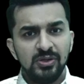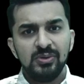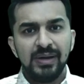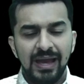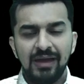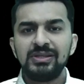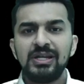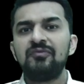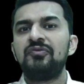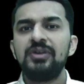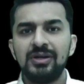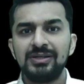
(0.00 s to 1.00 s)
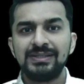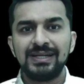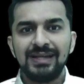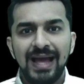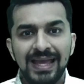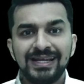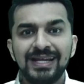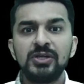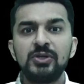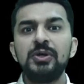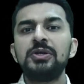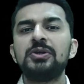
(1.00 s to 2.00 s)
you have that fear that I can
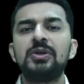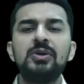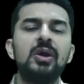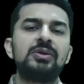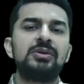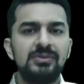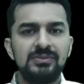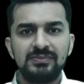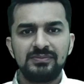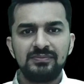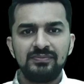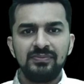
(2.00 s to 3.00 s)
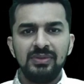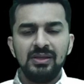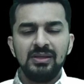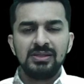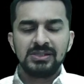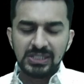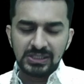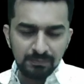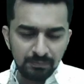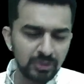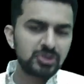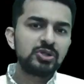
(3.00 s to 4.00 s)
do it or not,
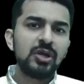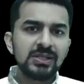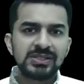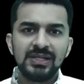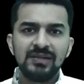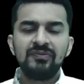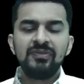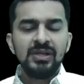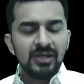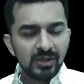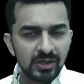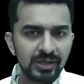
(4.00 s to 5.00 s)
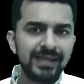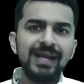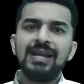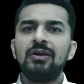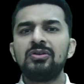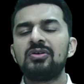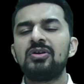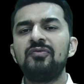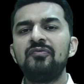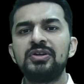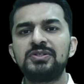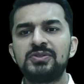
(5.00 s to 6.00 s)
just push yourself, get out of
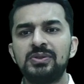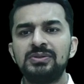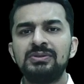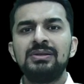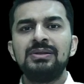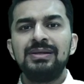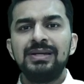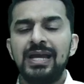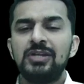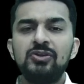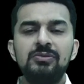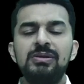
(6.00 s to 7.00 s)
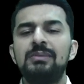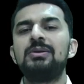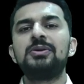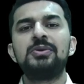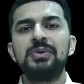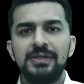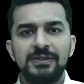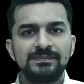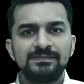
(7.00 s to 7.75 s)
comfort zone, and you'll be able to do it.